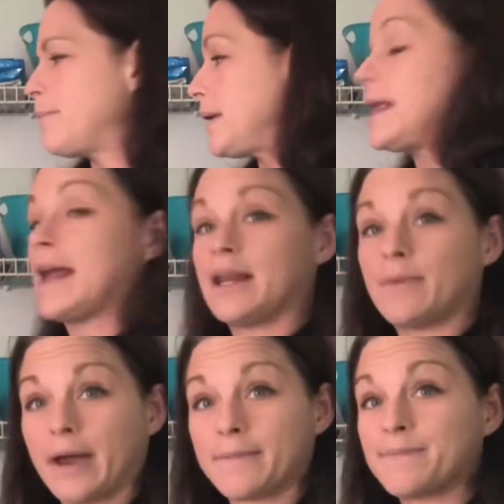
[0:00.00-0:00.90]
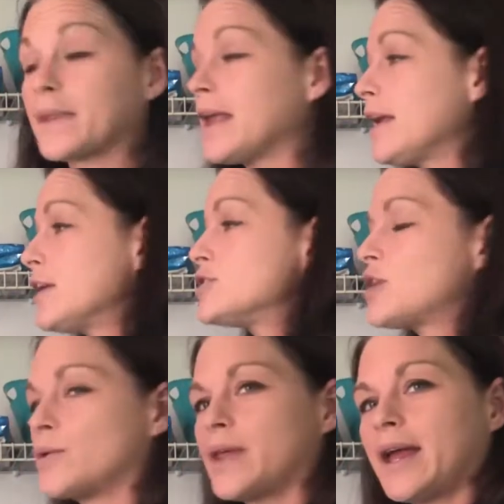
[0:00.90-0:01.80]
But anyway,
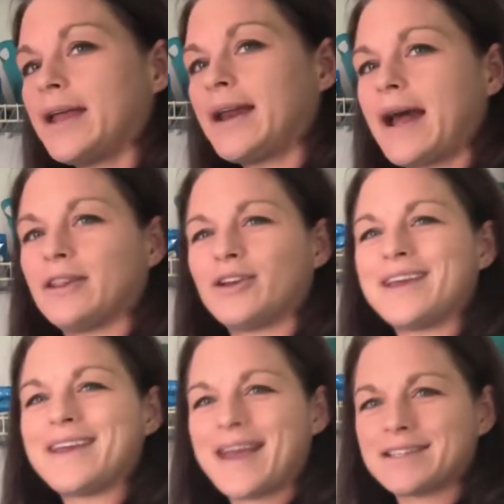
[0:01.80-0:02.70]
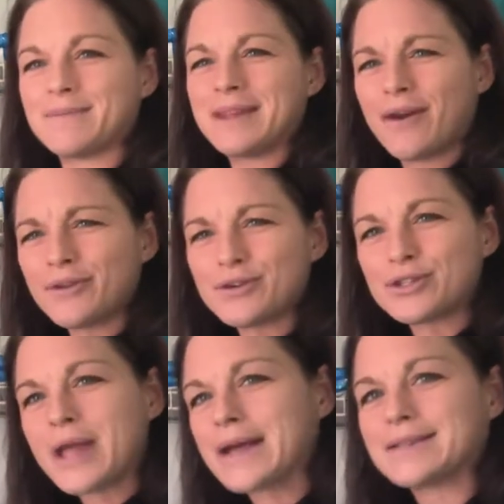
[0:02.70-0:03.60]
so then looking at some of the other
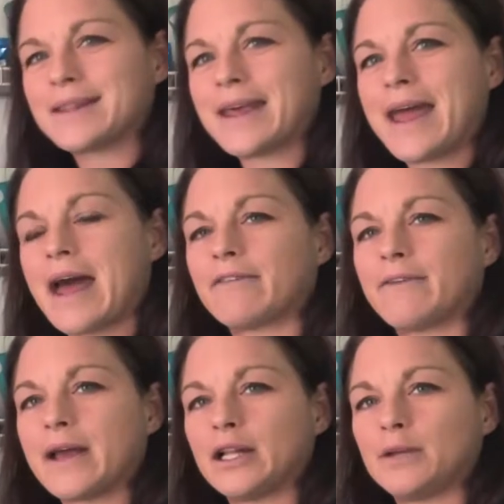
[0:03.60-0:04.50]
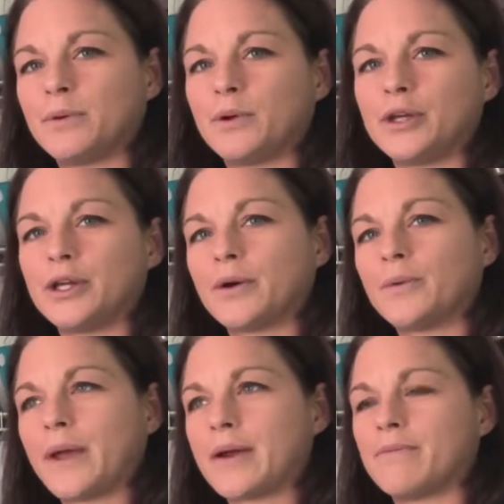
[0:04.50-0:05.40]
snacks that they have available,
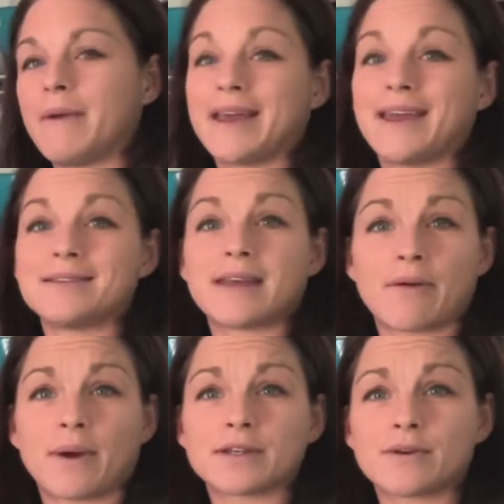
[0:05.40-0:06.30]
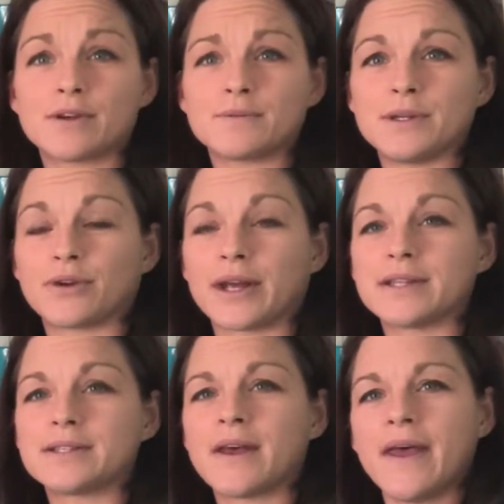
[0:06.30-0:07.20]
like my kids like Rice Krispie
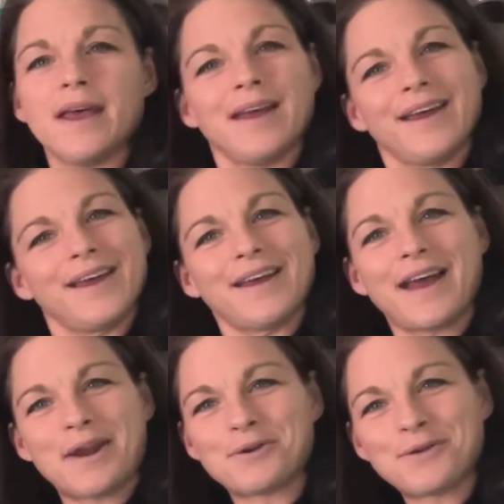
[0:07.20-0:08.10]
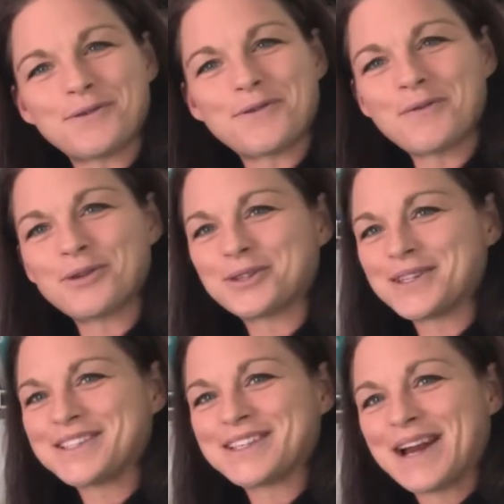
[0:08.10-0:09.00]
treats. I don't know if you've ever looked
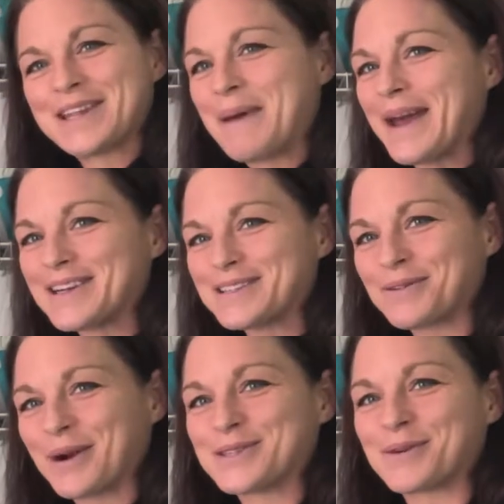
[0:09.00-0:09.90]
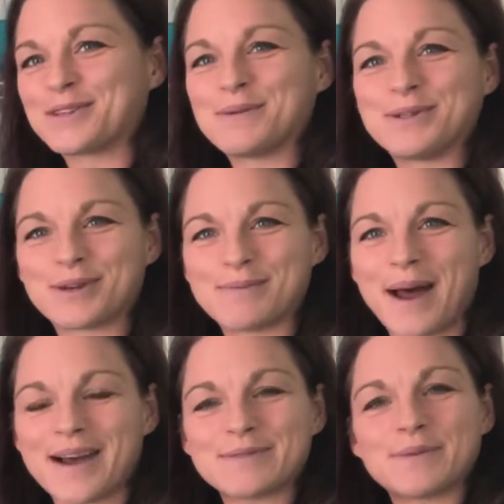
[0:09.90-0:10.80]
at the side of the package of a Rice Krispie treat
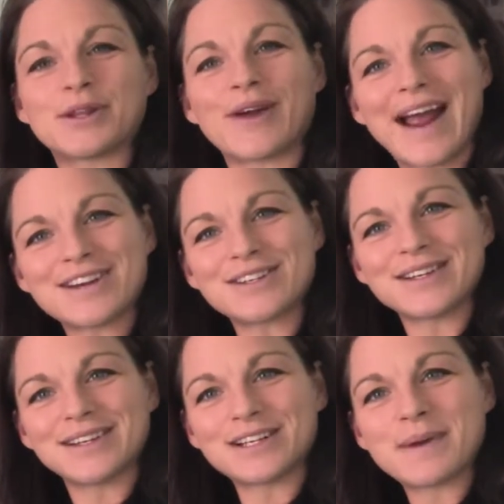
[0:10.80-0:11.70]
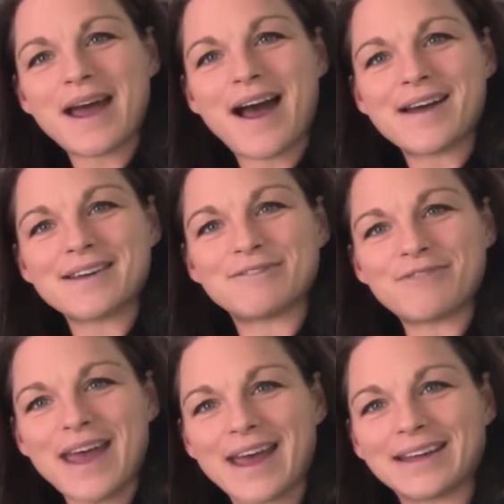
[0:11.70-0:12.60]
box, but they're actually a little bit high in
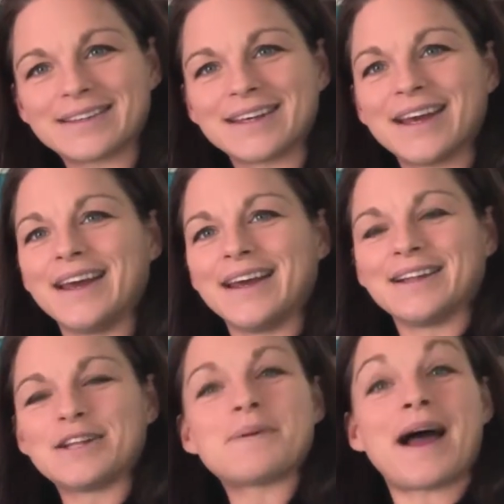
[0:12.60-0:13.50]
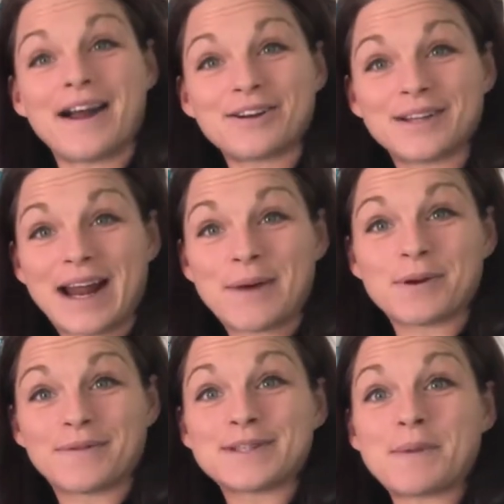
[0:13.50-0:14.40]
fat. A little bit higher than I
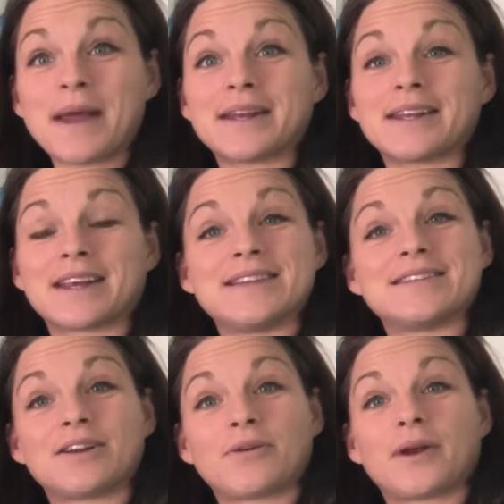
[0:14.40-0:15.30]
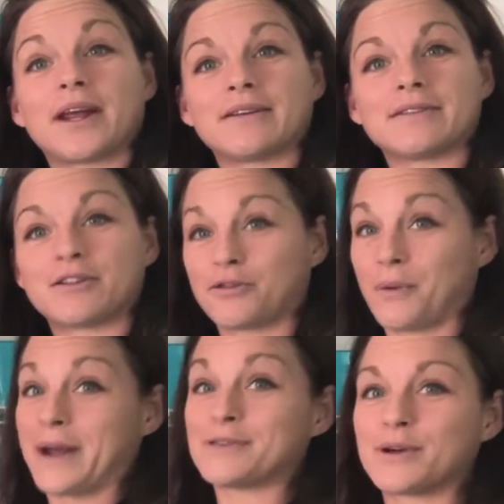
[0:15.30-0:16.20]
would have expected, considering the
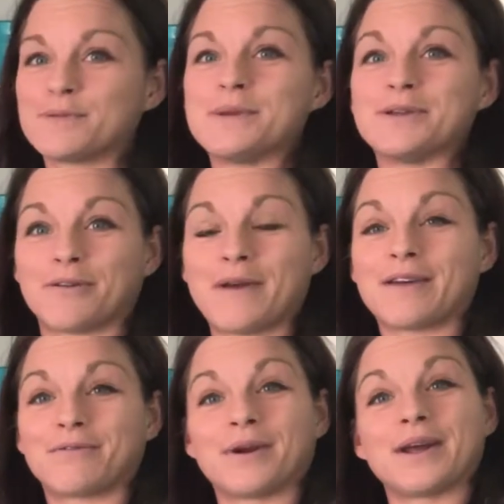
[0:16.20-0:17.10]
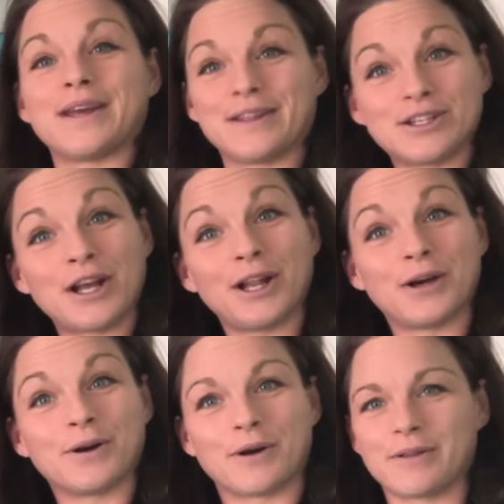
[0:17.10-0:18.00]
Rice Krispies are fat-free and
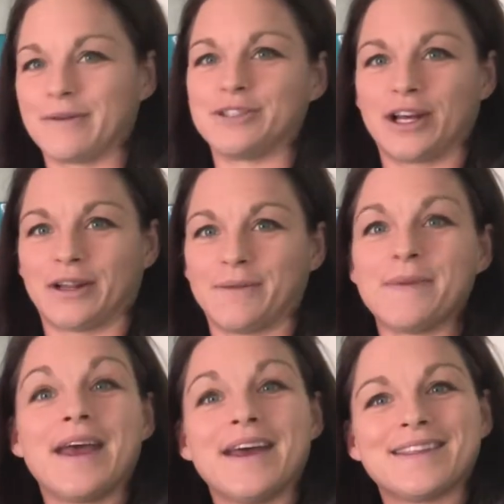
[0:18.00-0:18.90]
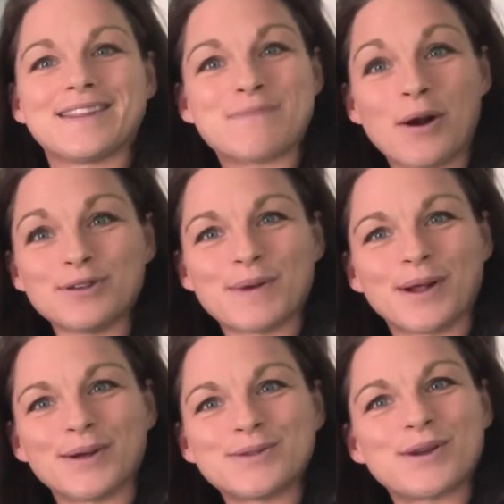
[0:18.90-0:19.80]
the
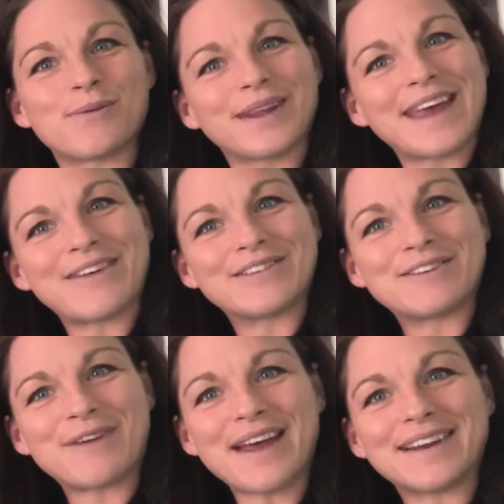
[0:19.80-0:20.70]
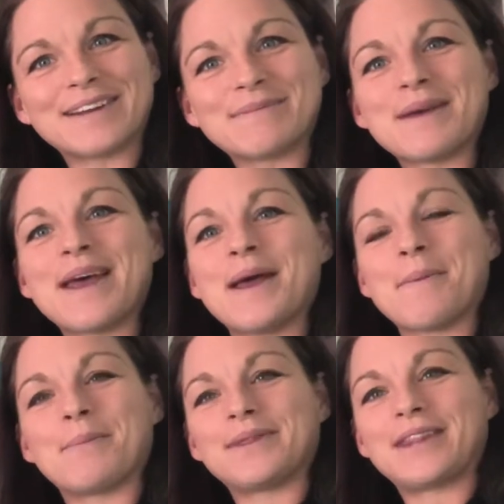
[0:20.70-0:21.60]
marshmallows don't really have any fat in them,
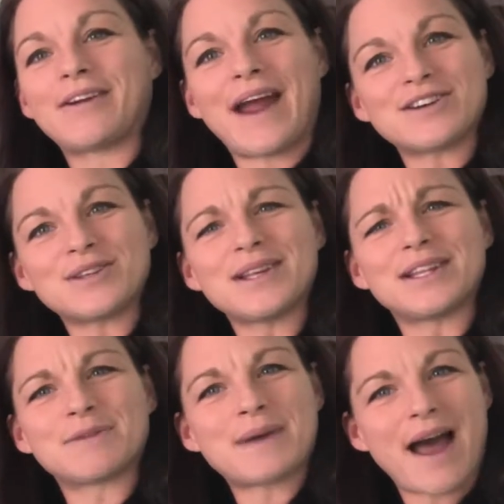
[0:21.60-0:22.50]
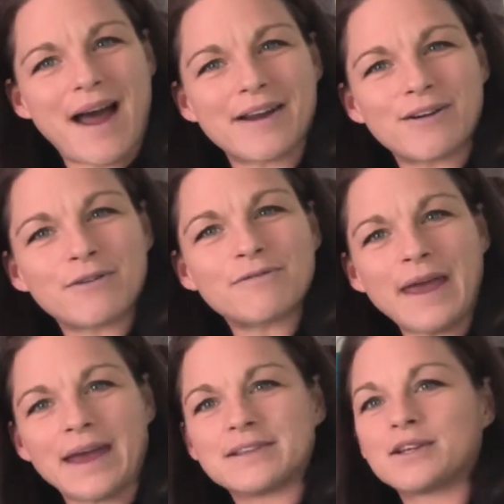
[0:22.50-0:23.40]
but they're actually a little bit higher in
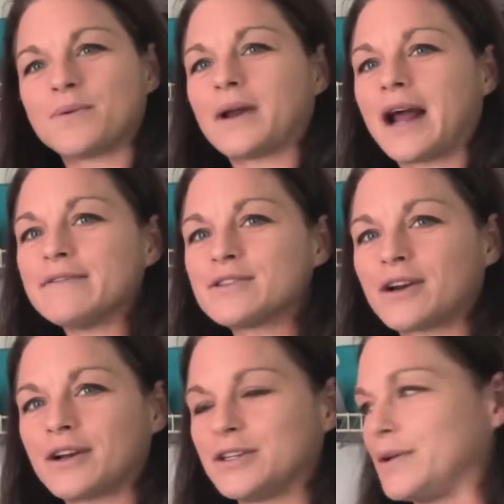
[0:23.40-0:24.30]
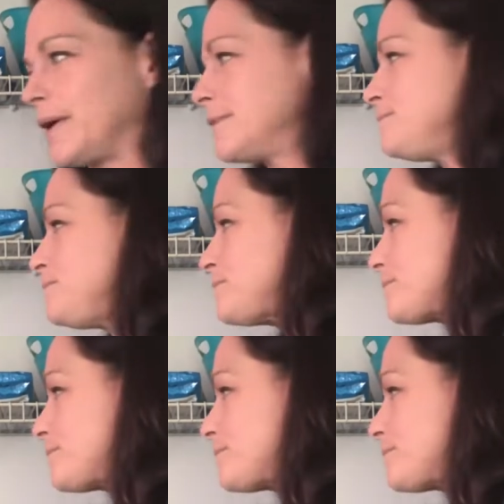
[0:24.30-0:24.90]
fat. So what I've started doing